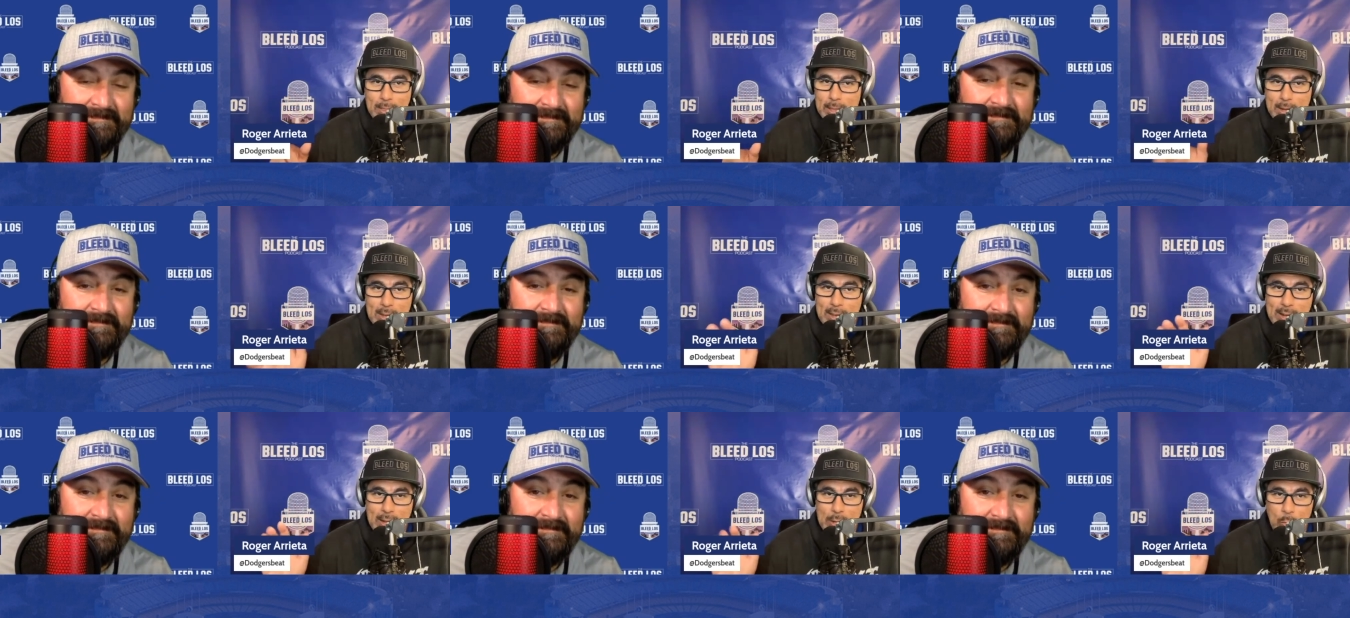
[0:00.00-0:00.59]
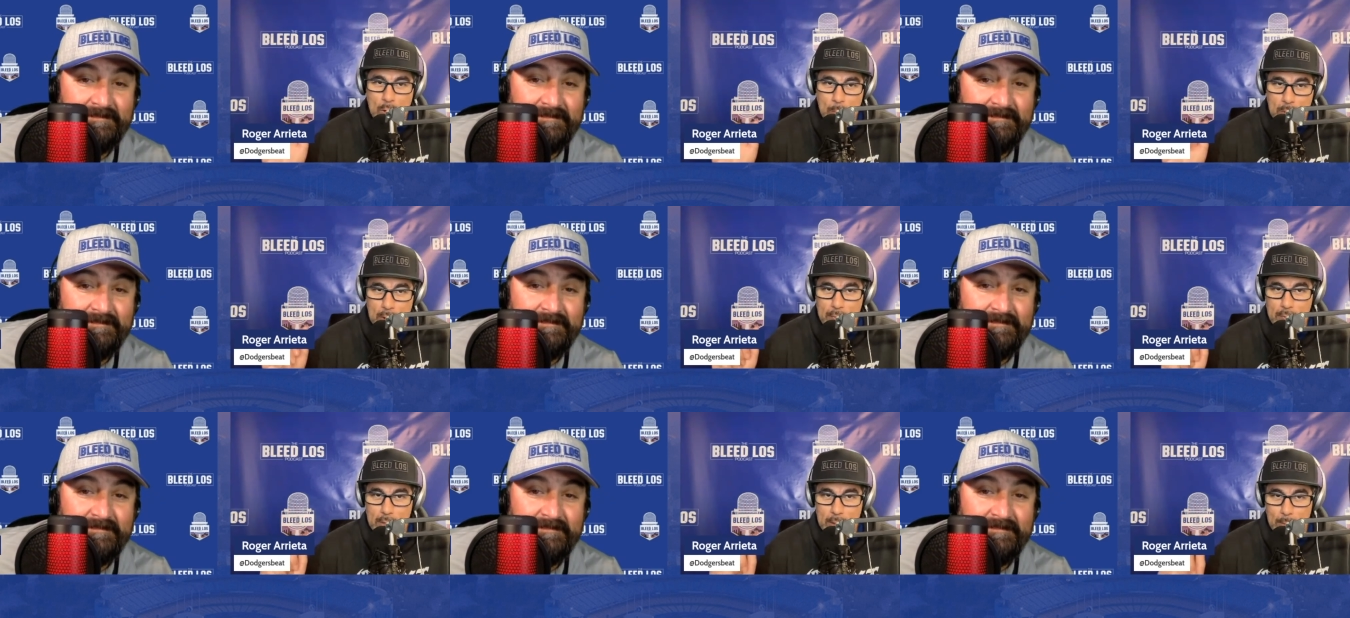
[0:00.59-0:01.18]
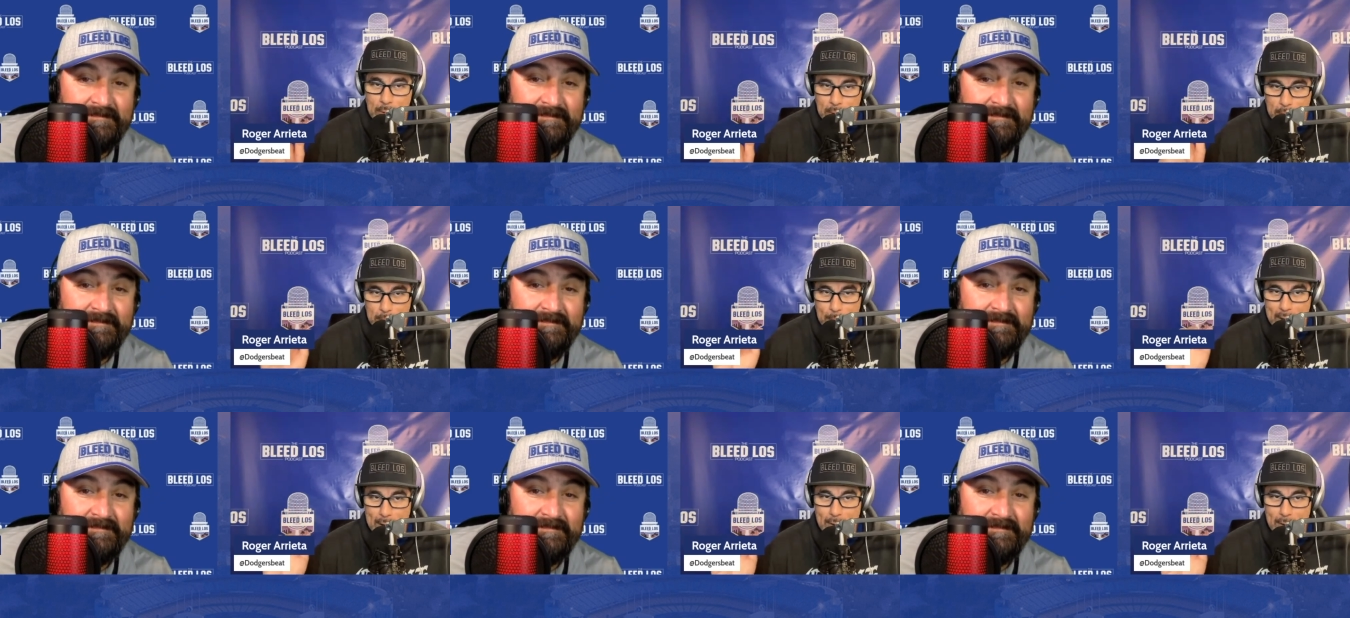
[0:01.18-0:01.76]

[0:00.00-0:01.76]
Speaker 1: It takes like 20 minutes for them to turn back